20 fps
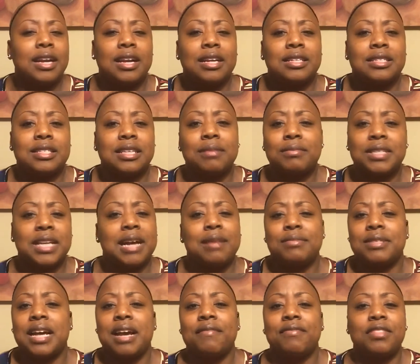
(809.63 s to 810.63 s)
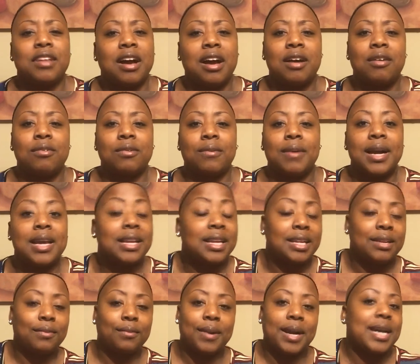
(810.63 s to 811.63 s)
sometimes I've thought,
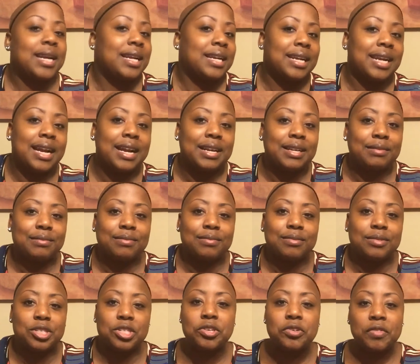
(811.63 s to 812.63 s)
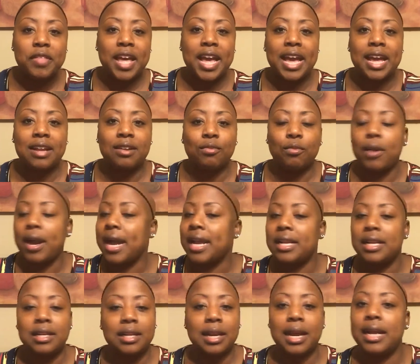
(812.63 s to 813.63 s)
why didn't I do that? Why
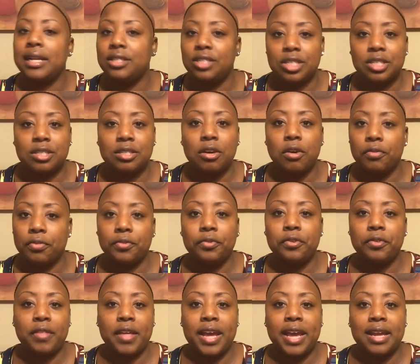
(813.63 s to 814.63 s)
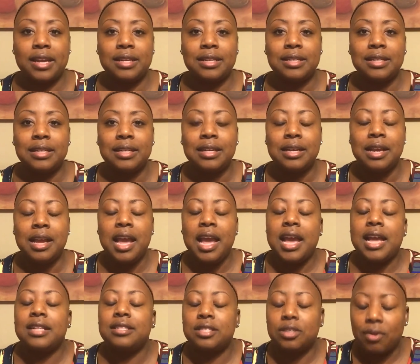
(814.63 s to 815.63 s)
didn't I just go through that?
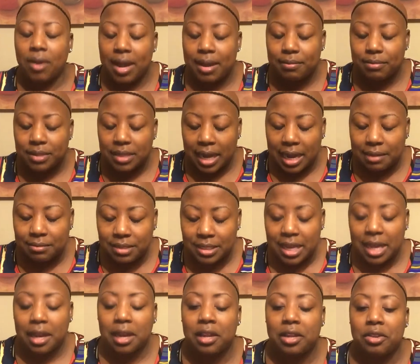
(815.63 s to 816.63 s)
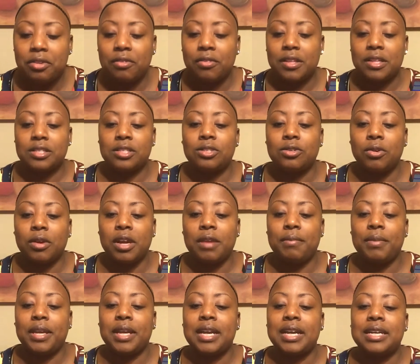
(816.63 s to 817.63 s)
And so I'm telling you this story
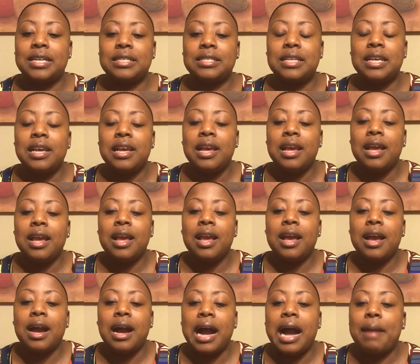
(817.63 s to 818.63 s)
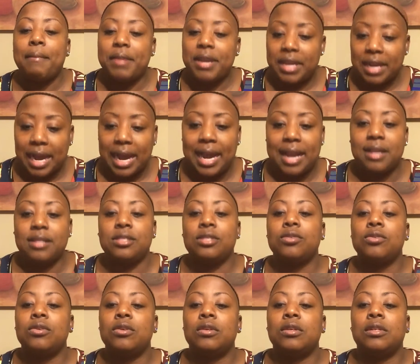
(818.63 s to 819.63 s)
because I'm in high
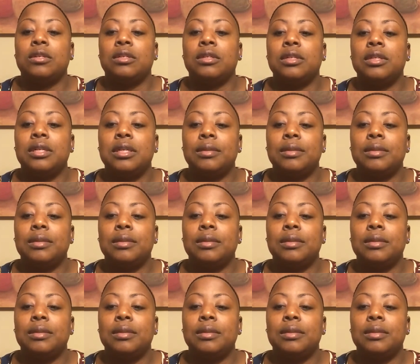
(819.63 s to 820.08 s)
school.